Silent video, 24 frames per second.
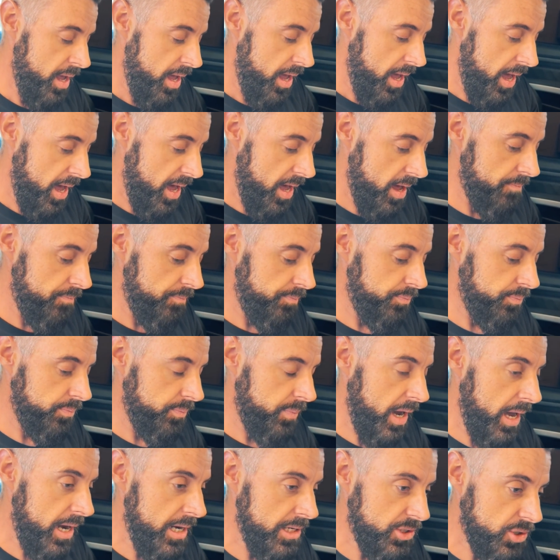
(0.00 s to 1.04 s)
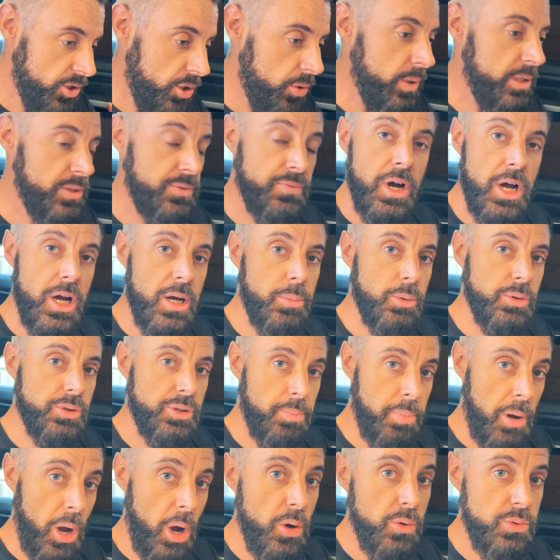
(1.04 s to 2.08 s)
Um, and it's not always viable to
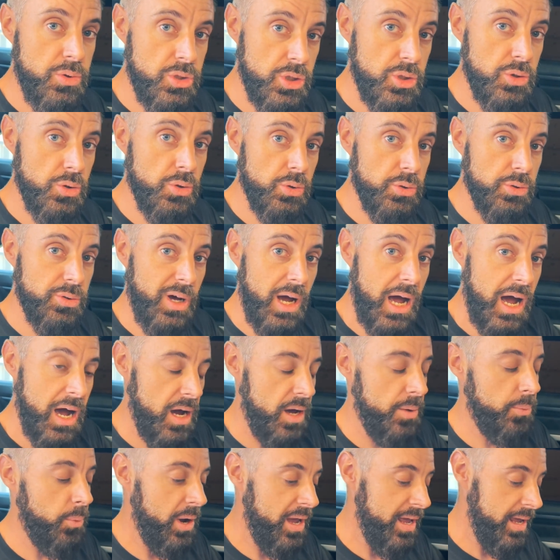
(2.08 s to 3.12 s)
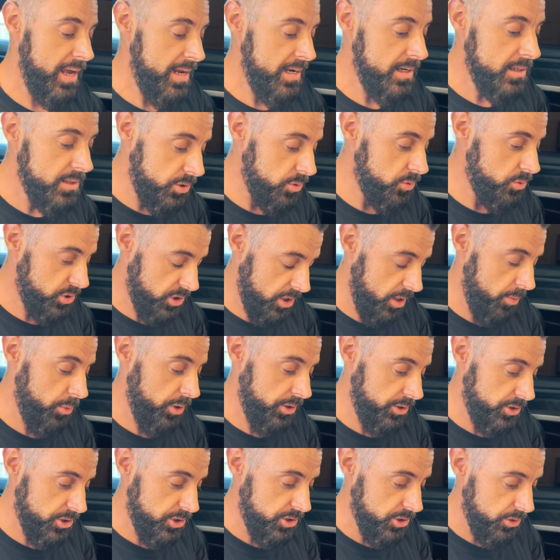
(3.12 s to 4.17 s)
post your hardware into
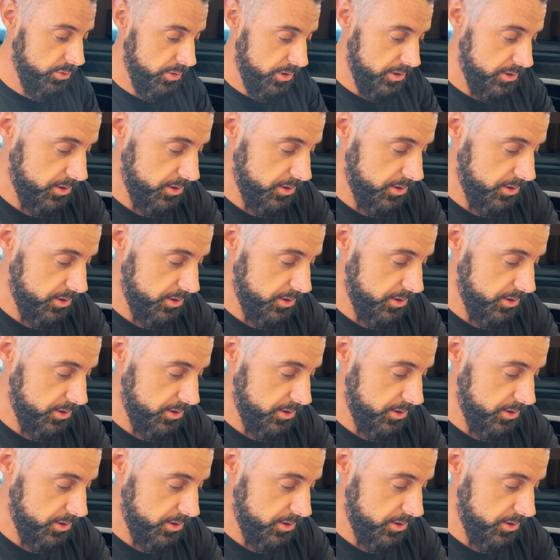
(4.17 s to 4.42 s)
someone to do it.